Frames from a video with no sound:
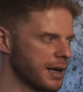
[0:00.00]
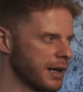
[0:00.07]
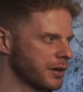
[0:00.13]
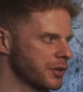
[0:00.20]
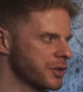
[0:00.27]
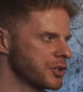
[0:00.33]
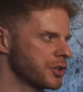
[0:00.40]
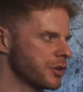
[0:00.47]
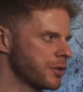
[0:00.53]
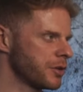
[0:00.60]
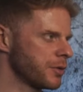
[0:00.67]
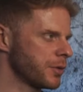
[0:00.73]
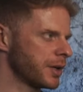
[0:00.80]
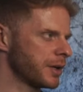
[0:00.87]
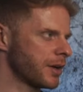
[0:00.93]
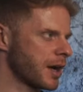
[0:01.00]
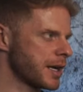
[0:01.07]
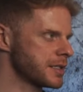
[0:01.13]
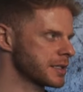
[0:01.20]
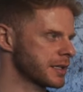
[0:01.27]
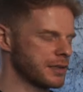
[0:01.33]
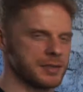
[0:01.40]
I'm going to show you a
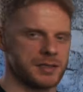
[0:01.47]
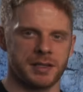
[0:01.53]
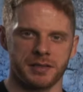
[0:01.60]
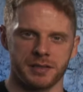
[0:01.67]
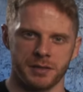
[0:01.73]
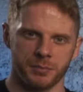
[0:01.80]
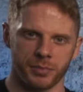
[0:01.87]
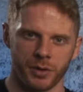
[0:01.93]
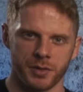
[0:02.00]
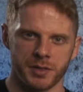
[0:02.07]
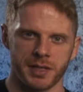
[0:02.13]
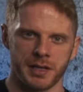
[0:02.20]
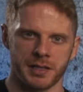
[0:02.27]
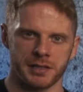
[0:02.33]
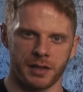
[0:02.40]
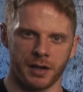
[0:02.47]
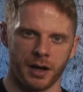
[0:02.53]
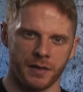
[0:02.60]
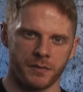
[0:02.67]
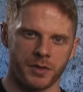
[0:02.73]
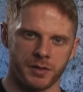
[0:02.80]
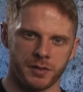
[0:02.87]
nice consistent process that
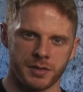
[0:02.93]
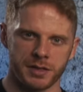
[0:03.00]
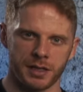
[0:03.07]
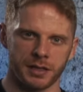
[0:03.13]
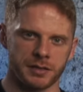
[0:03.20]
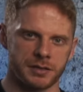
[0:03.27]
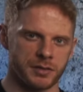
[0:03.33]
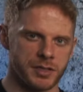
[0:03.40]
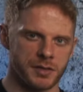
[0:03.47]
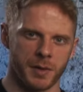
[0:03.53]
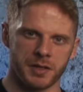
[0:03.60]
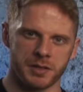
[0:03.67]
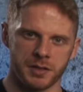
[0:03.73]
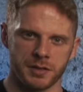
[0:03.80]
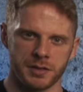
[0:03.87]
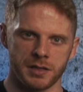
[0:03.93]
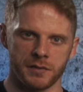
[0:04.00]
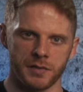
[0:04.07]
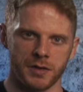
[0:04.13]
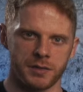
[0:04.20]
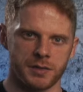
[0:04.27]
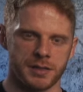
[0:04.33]
I've used, that tons of my students
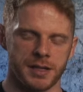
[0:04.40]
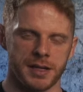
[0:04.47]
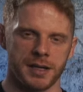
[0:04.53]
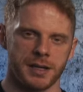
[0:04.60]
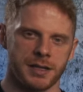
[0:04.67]
have used